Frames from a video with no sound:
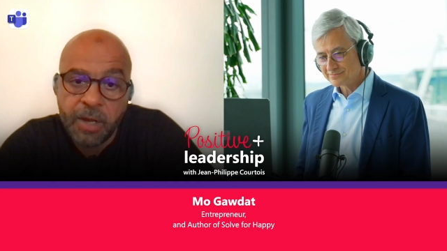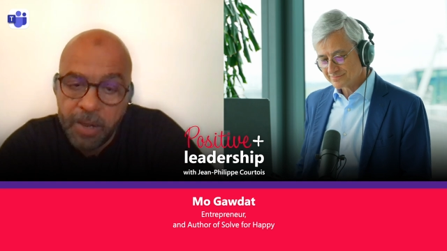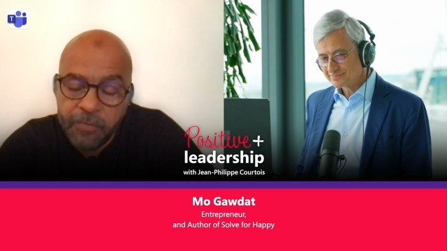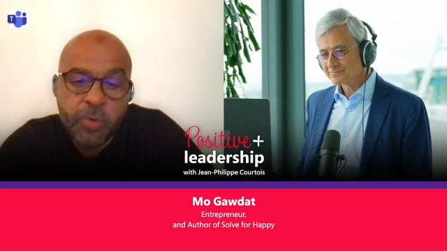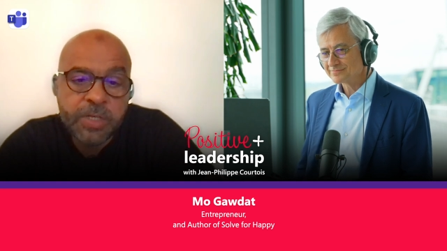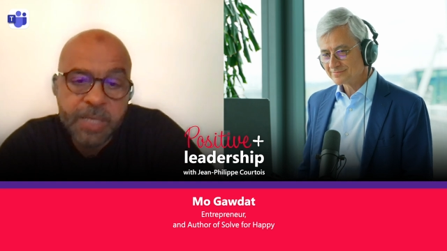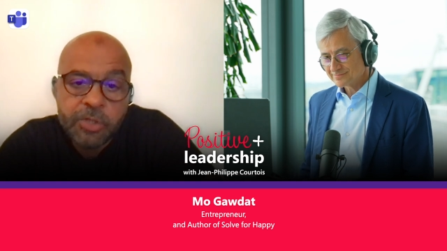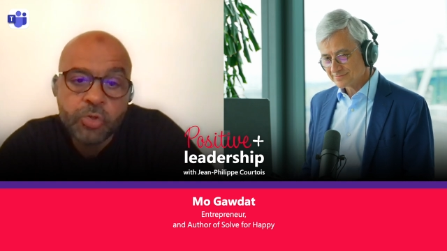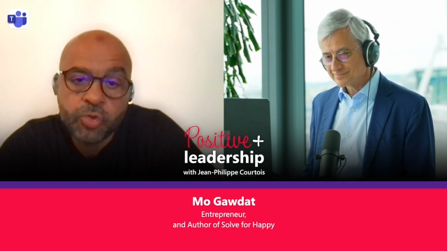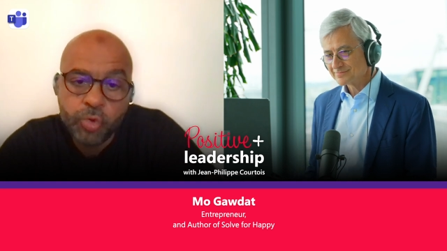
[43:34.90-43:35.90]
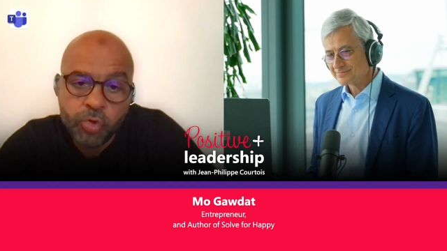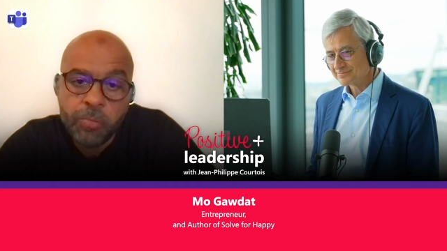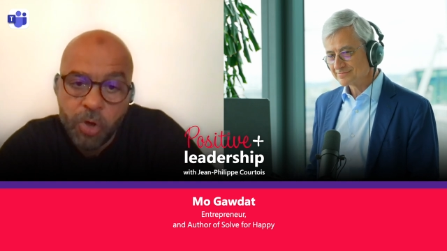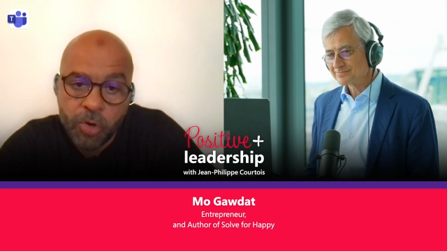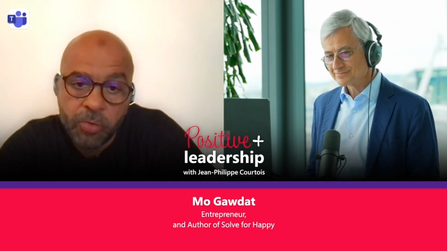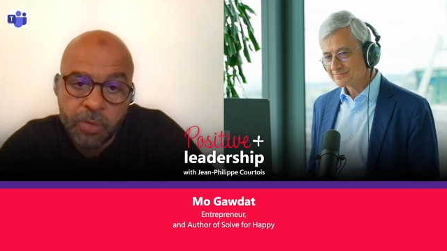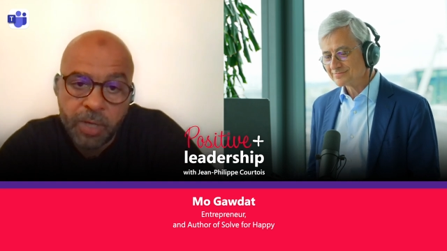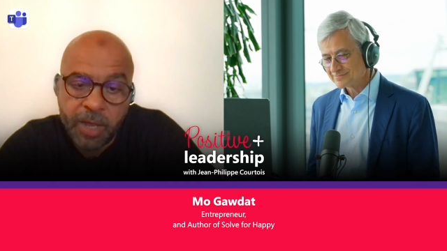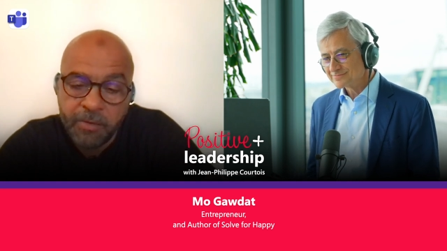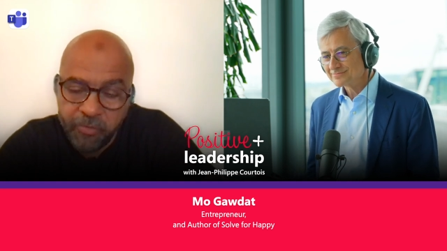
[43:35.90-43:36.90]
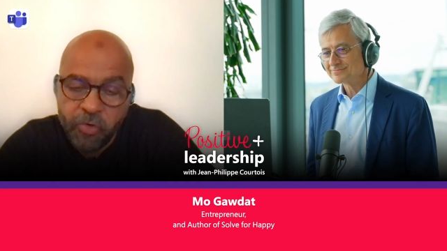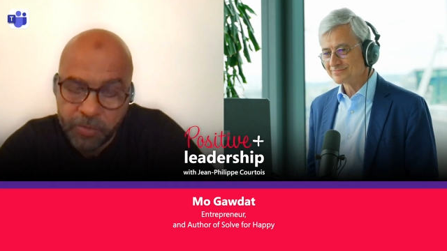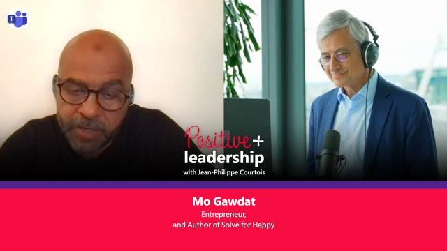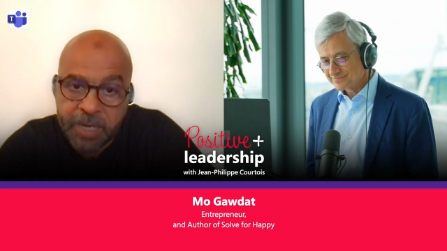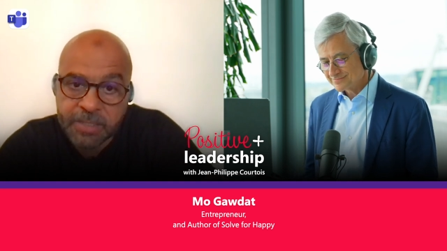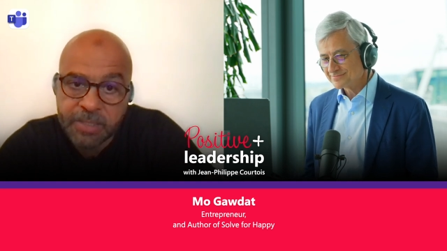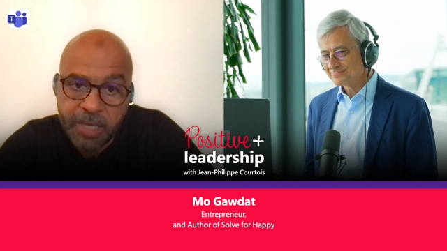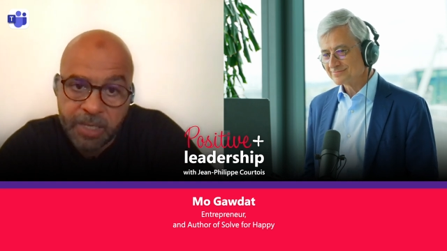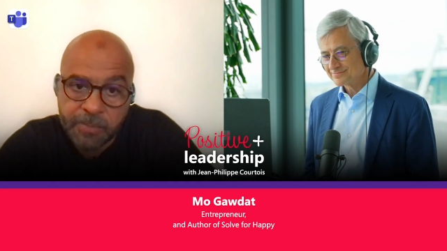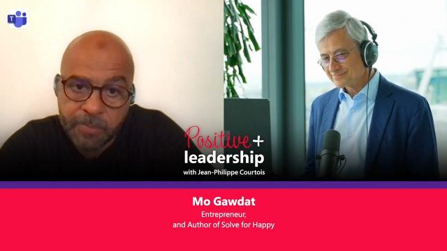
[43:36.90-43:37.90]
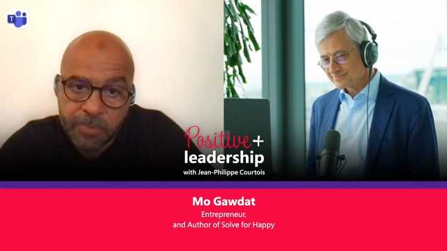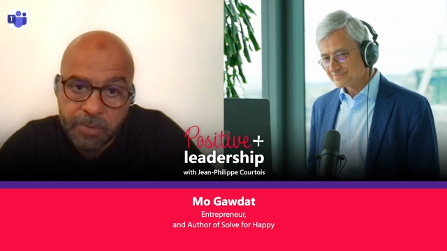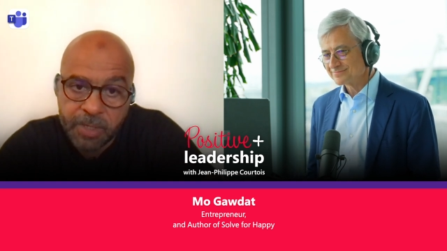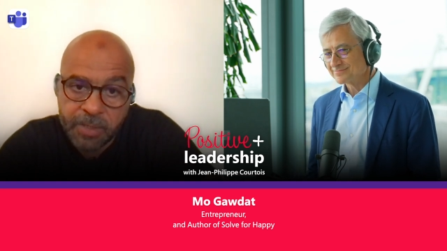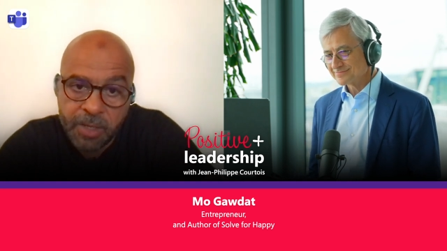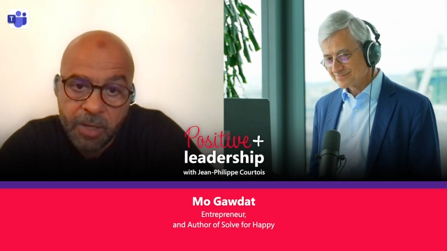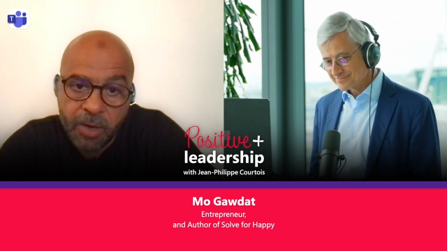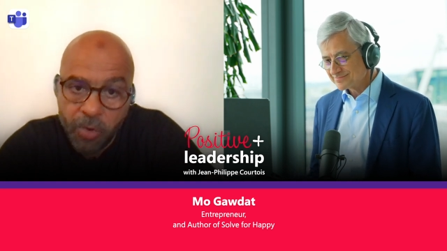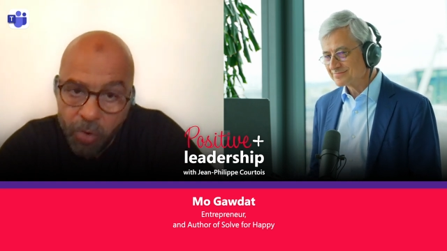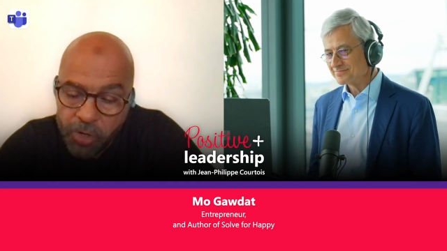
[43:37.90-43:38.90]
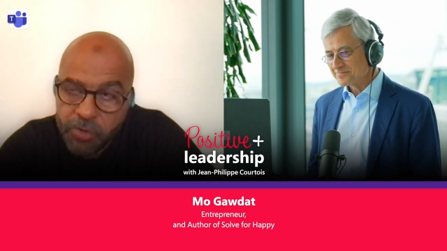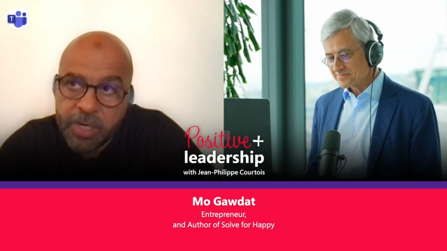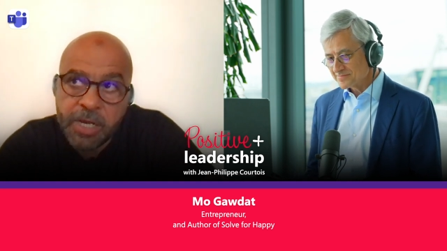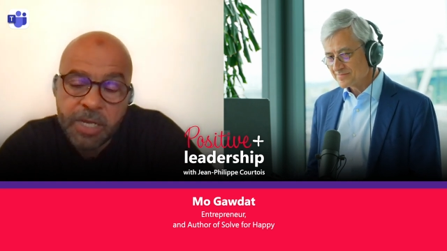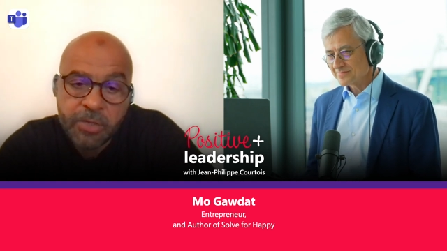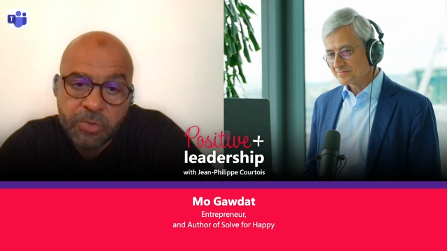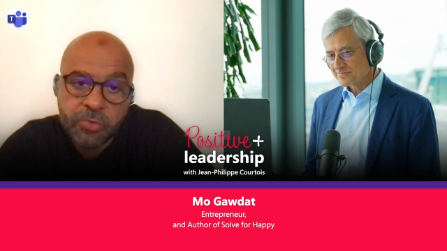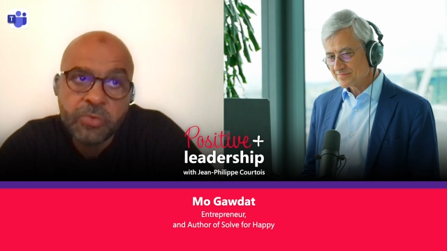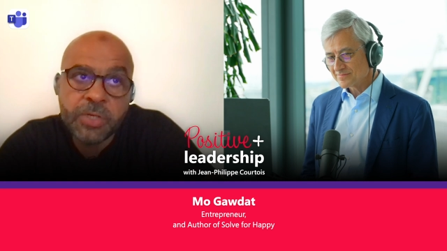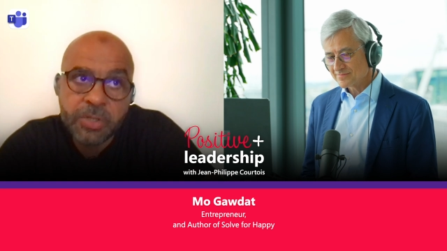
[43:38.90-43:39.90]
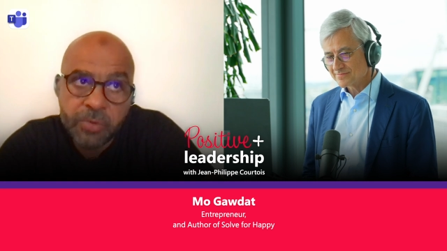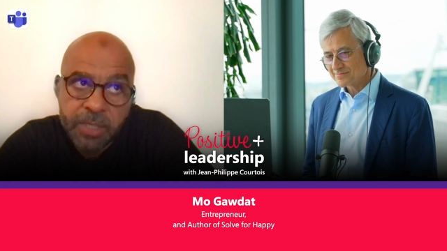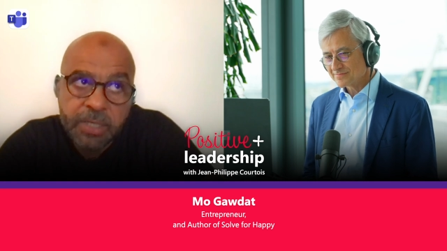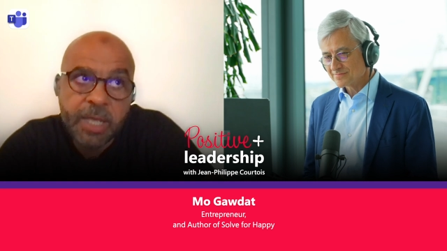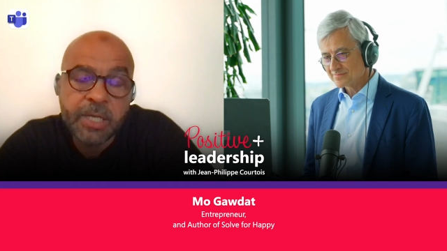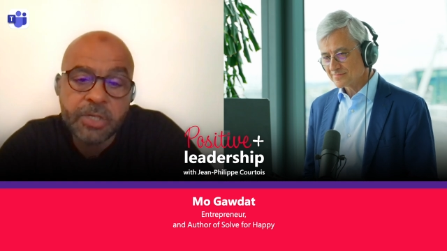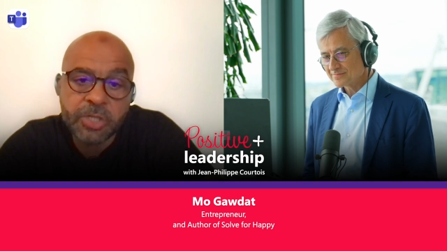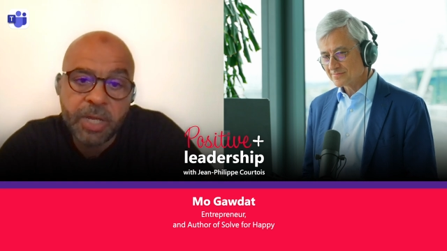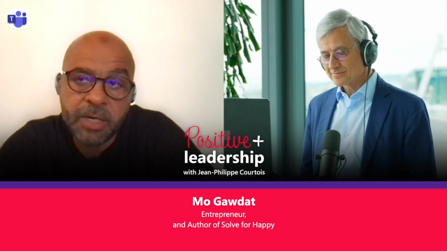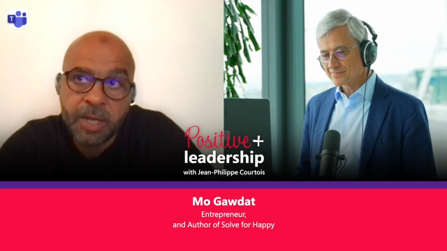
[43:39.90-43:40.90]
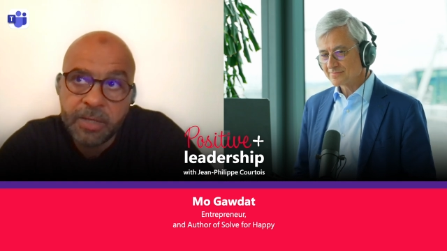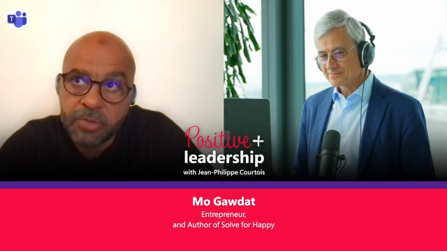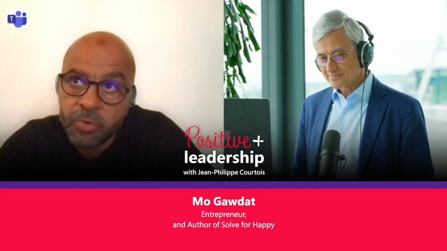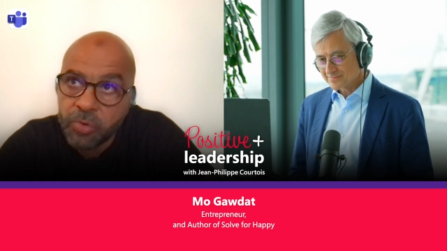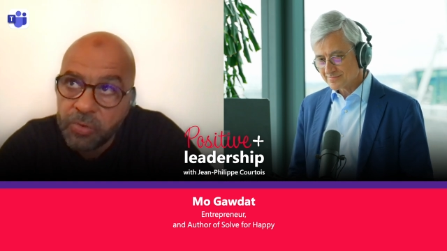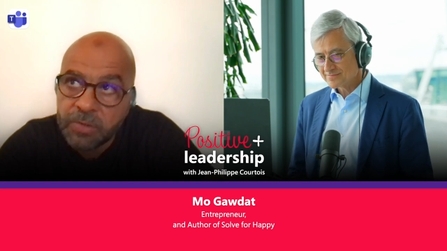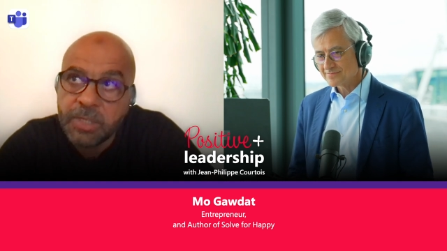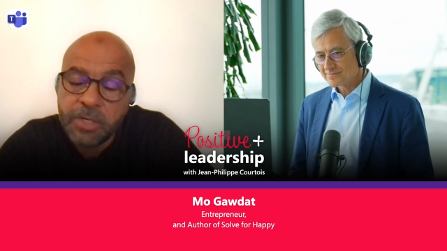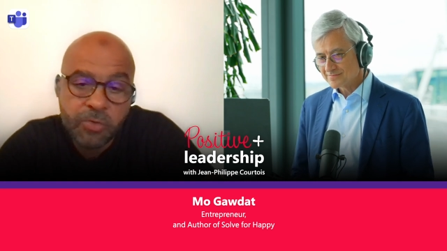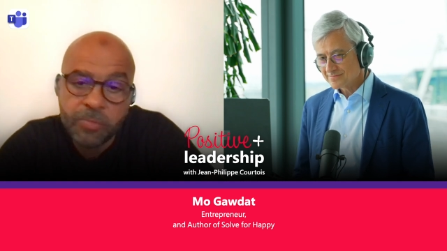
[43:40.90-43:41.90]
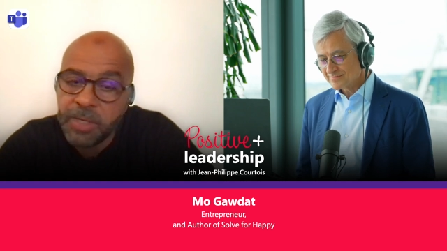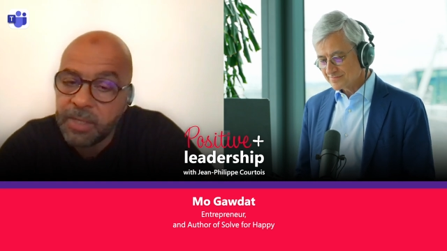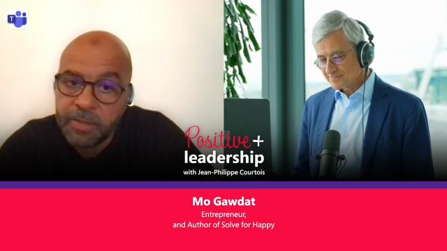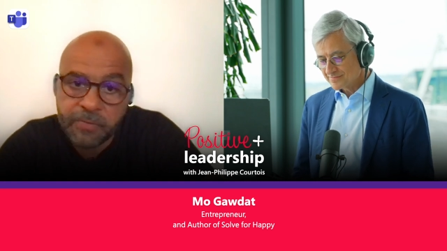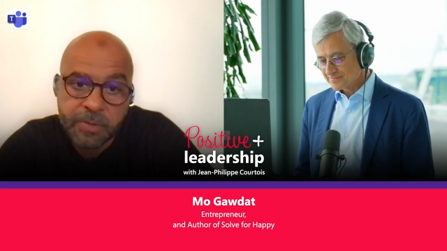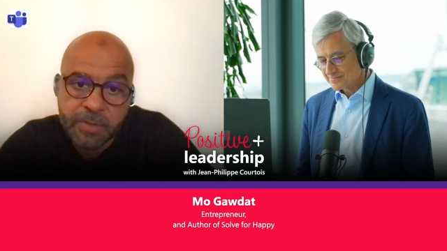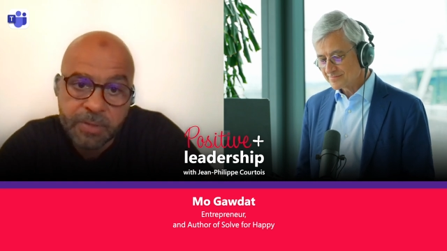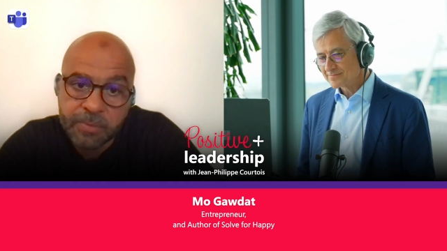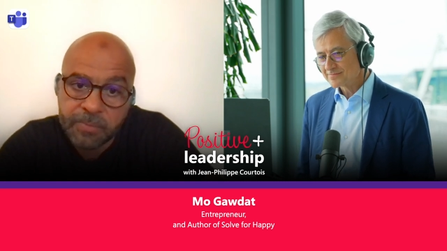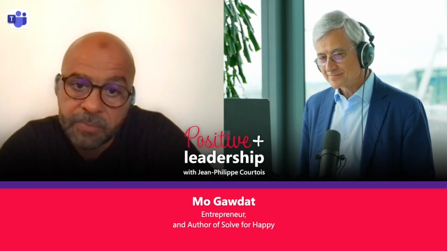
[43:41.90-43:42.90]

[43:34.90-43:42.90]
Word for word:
Speaker 1: Life will send you to tomorrow and for the next day, right? All you really need to do is to engage and, and to continue to make a difference.